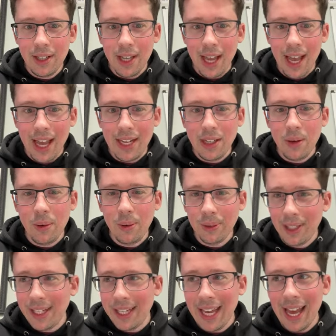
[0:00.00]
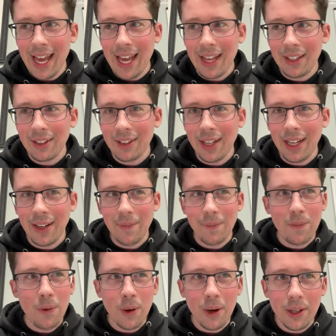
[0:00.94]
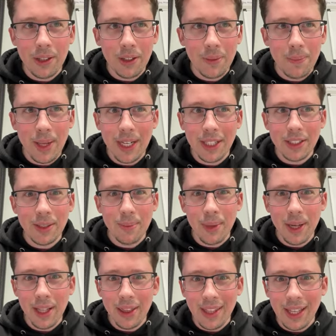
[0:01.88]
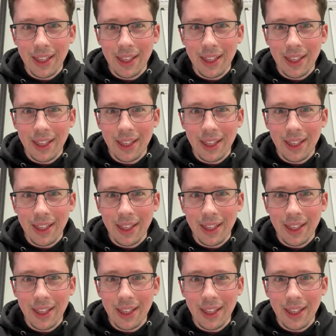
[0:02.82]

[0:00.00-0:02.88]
and you only get like 400 minutes a month.